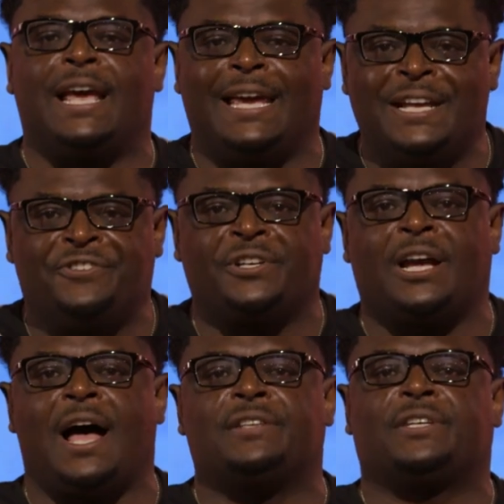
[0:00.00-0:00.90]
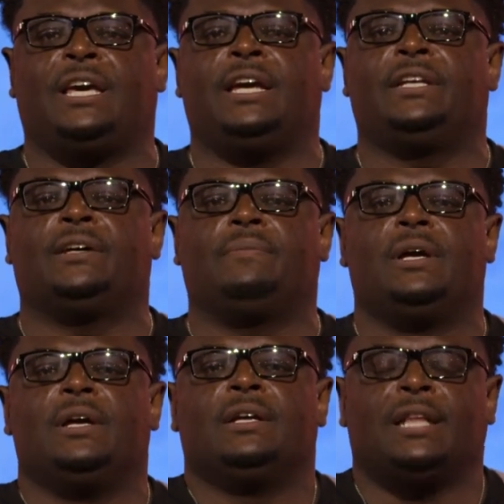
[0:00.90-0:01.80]
and they enter God's kingdom,
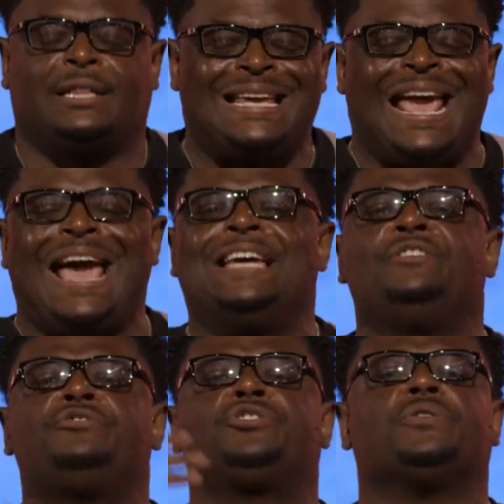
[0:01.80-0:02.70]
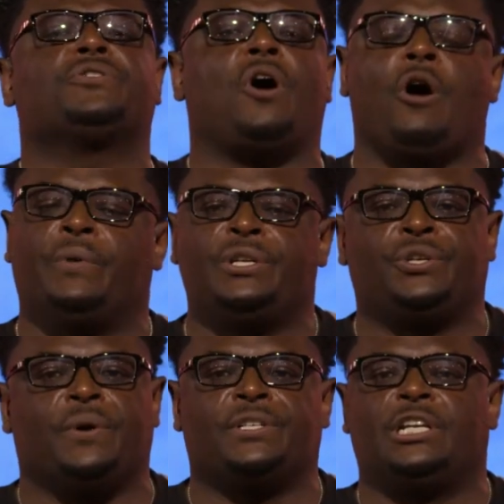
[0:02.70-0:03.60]
that the angels are
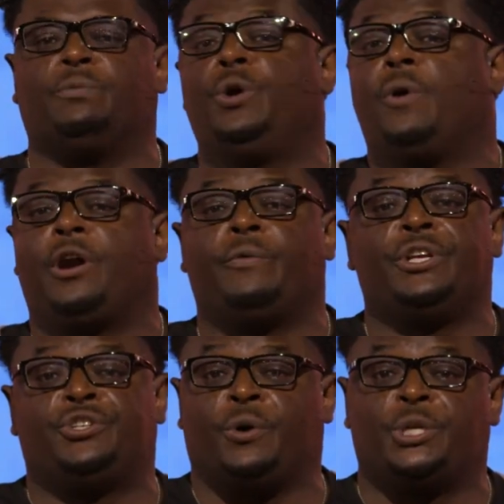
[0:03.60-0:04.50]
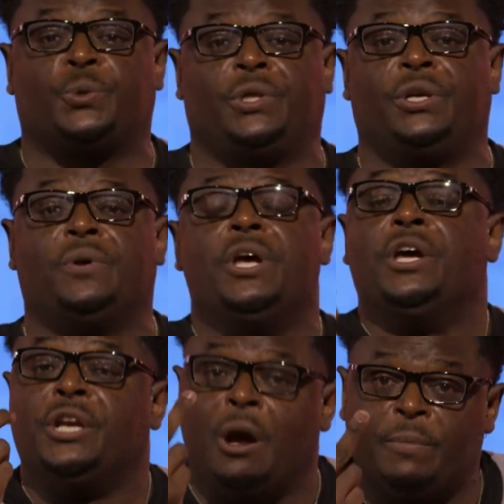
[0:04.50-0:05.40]
rejoicing, and we want to rejoice with you.
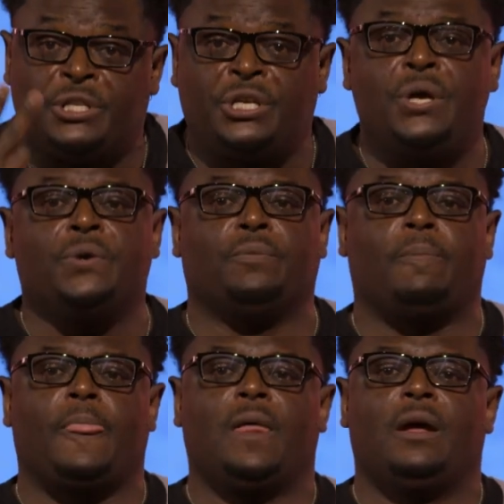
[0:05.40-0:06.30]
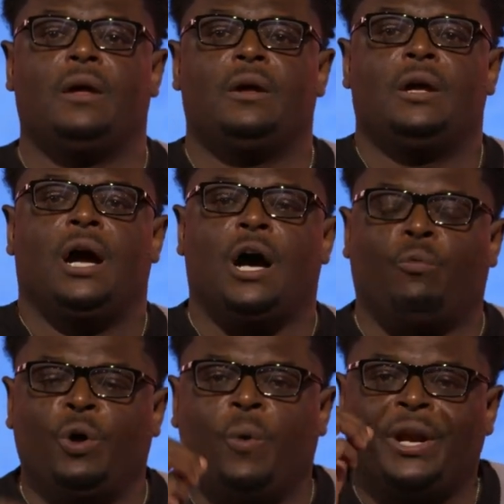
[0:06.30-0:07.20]
Number two,
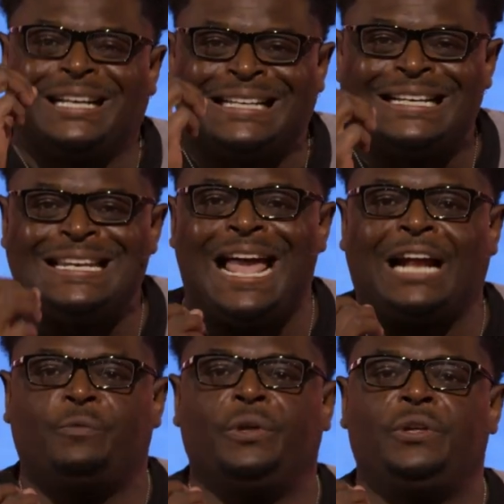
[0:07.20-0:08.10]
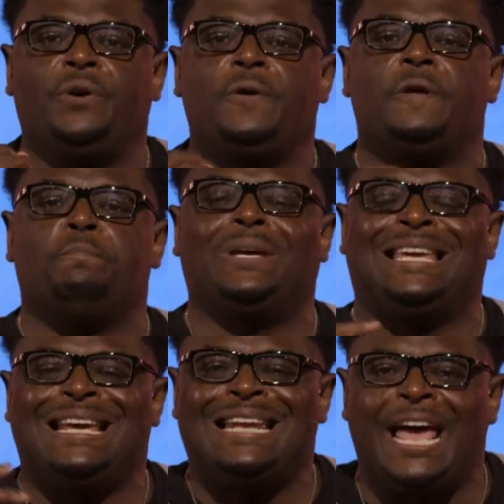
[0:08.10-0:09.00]
we want to connect with you and
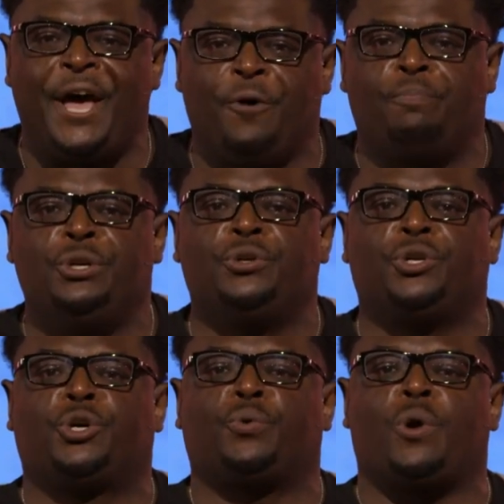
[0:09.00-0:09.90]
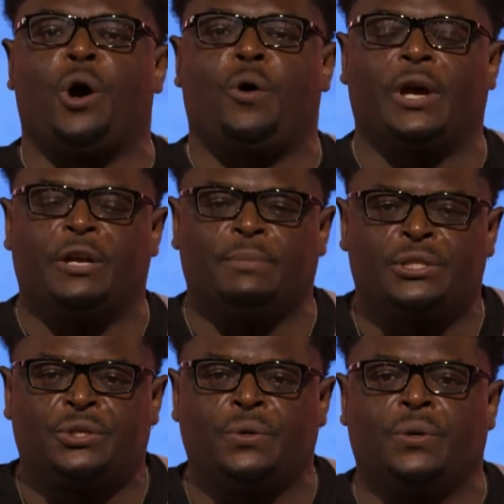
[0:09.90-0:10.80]
begin to help you grow and
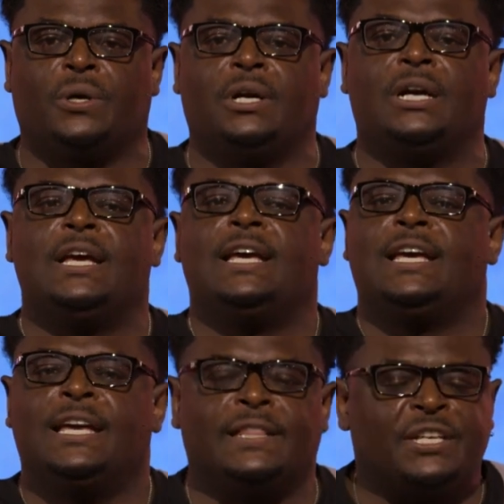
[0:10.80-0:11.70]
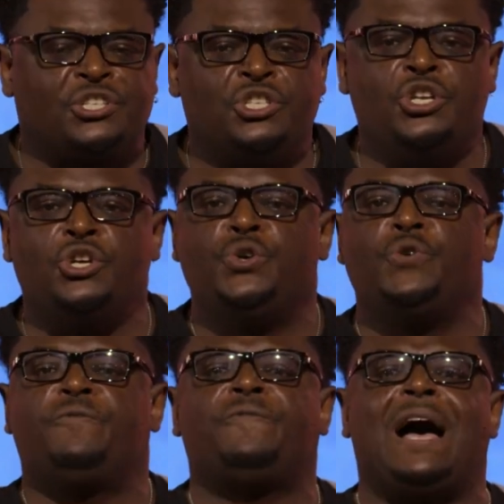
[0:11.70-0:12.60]
mature in this
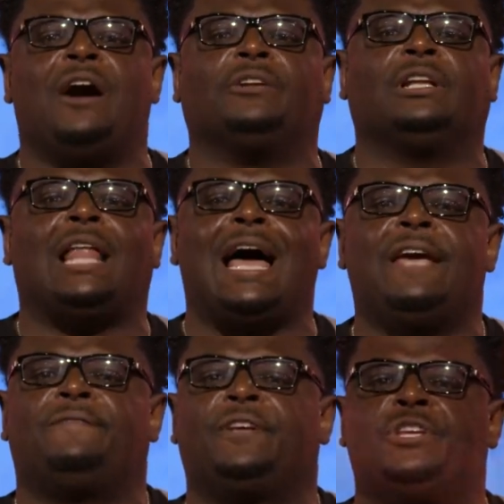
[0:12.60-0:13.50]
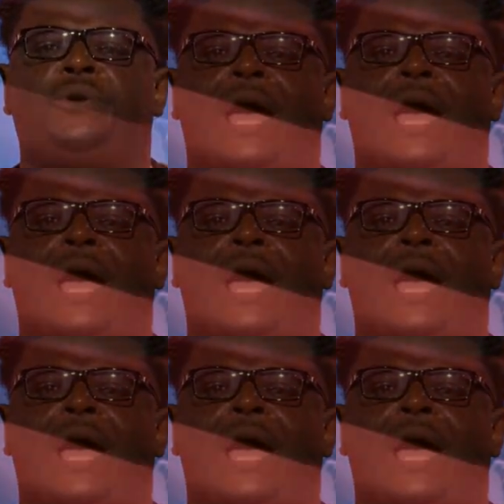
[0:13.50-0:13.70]
newfound life that